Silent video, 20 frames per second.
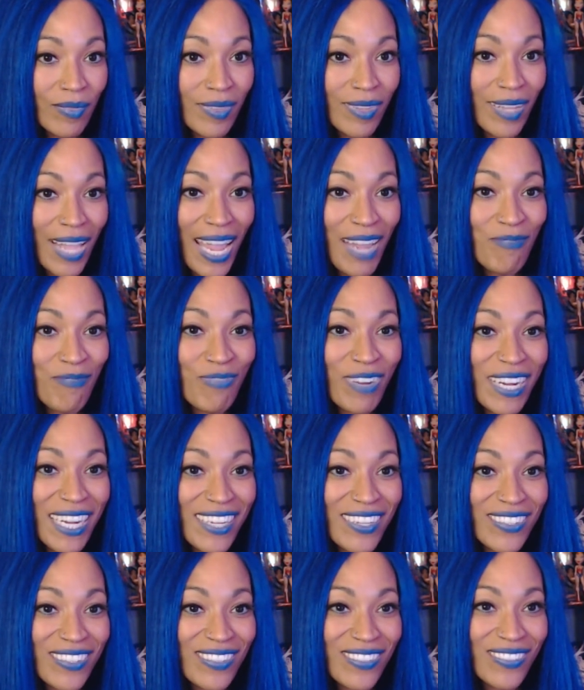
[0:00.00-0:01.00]
Hey,
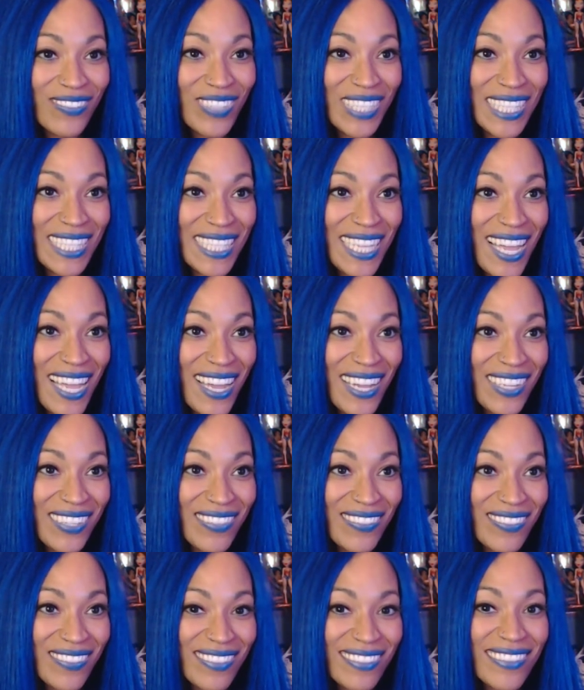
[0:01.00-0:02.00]
Real. What's up?
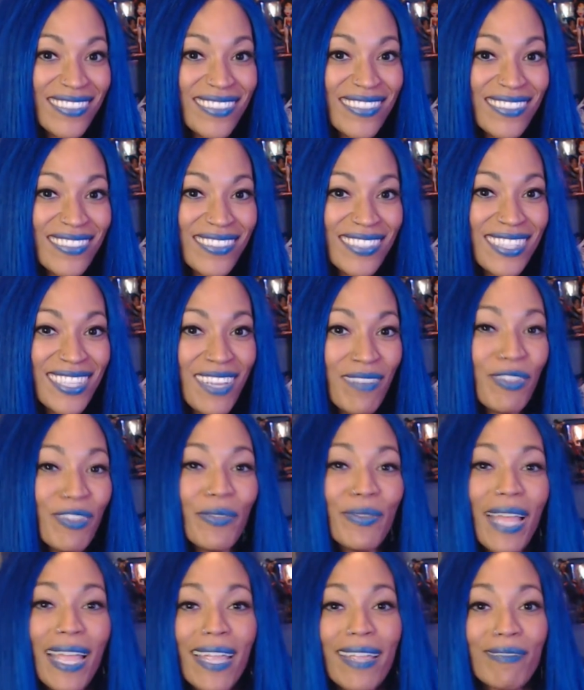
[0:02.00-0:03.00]
What's up? You
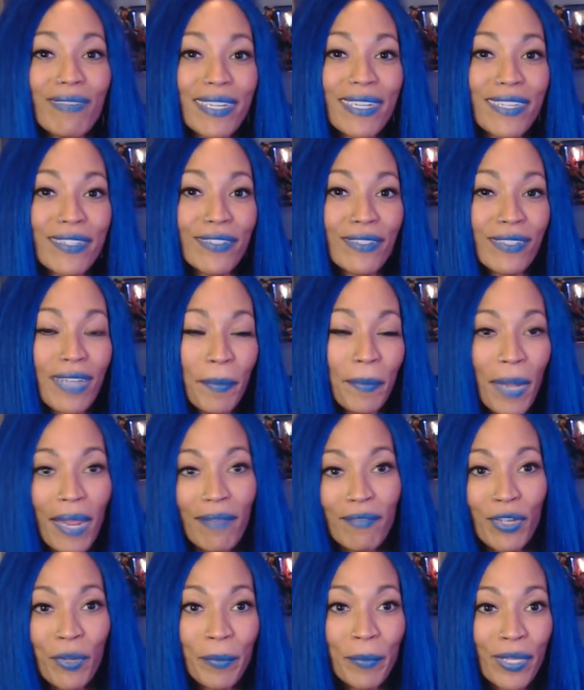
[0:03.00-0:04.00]
late, Real. I'm not
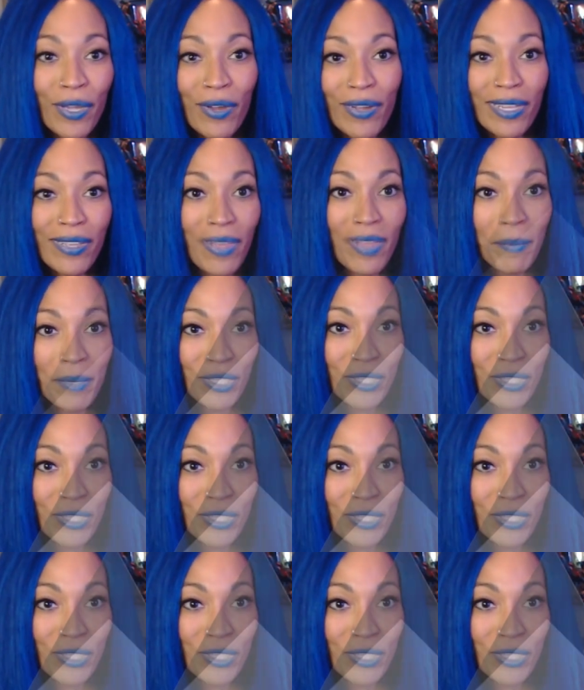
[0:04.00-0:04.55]
even gonna be on here that much